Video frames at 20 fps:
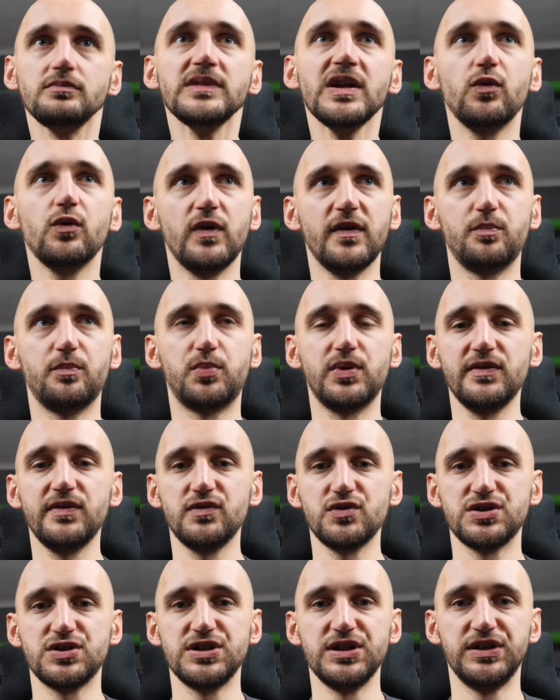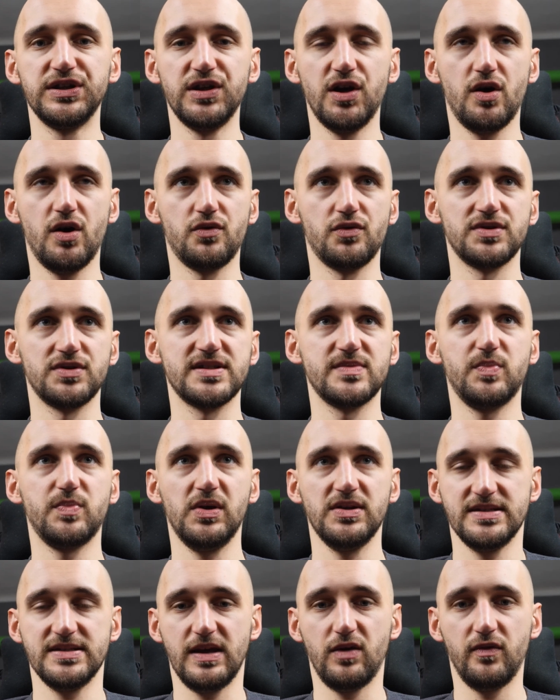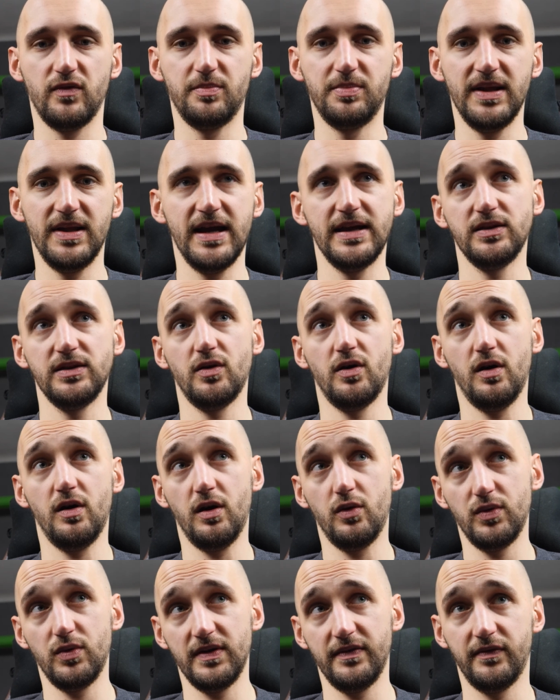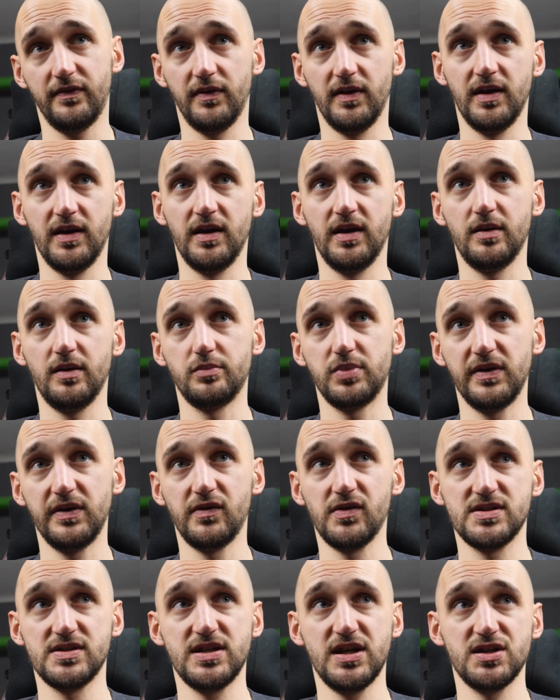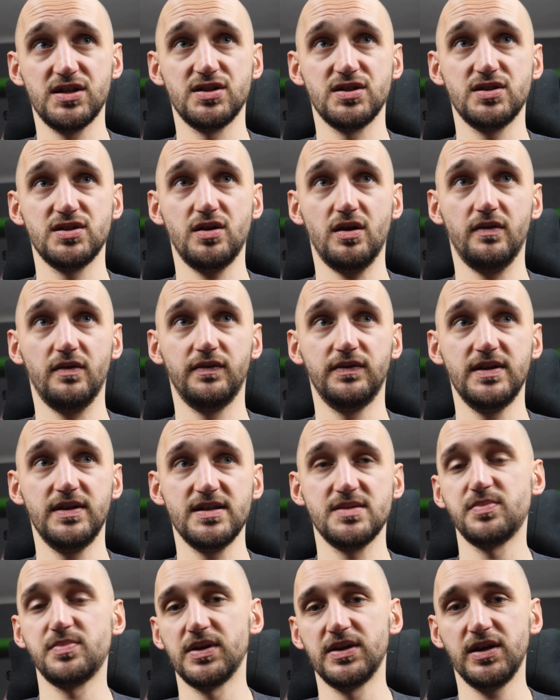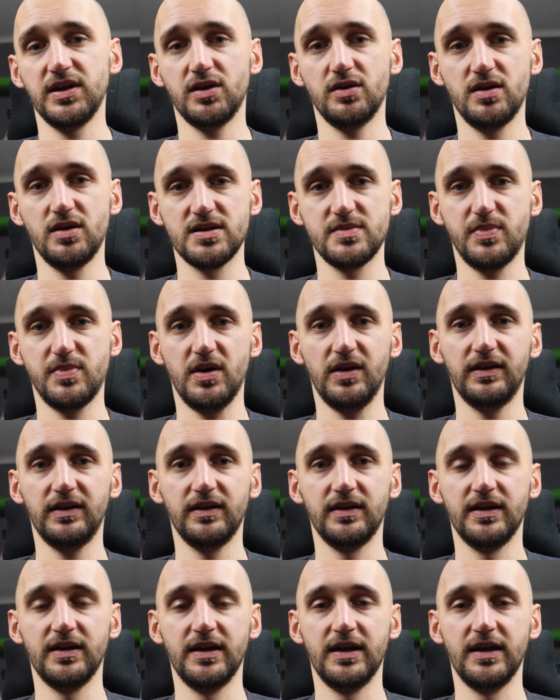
with previous GTO spots that we played, or with previous sessions of this particular spot.